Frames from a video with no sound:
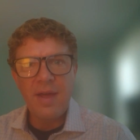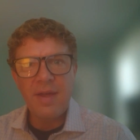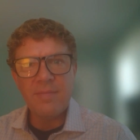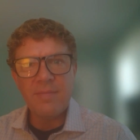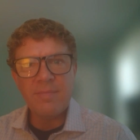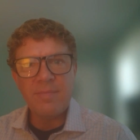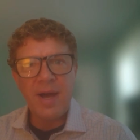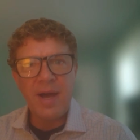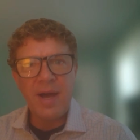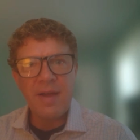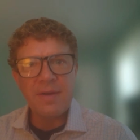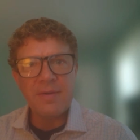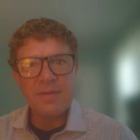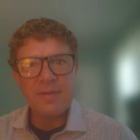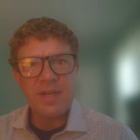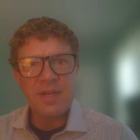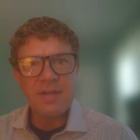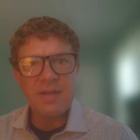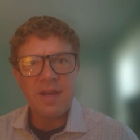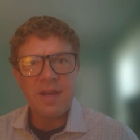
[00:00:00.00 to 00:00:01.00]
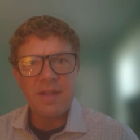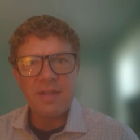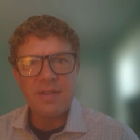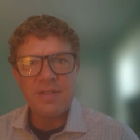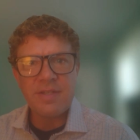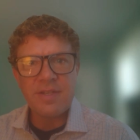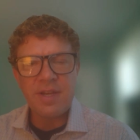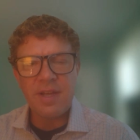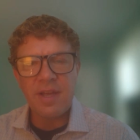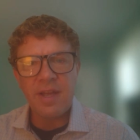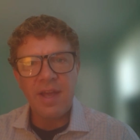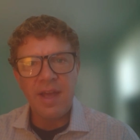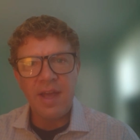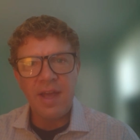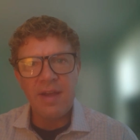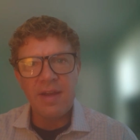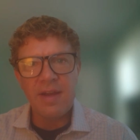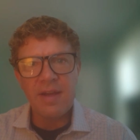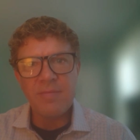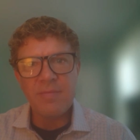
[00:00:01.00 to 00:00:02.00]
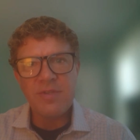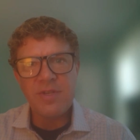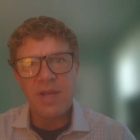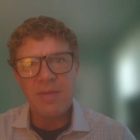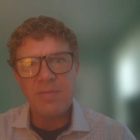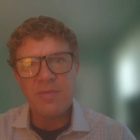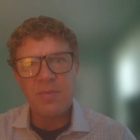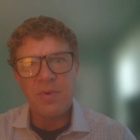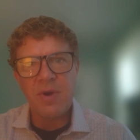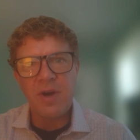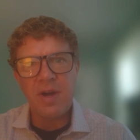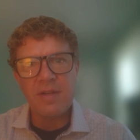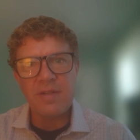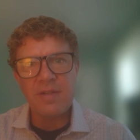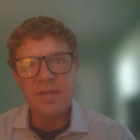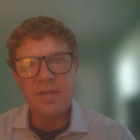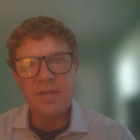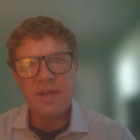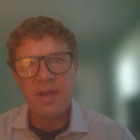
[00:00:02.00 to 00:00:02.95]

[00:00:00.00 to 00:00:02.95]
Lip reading: biotechnology. And I'm James Walsh,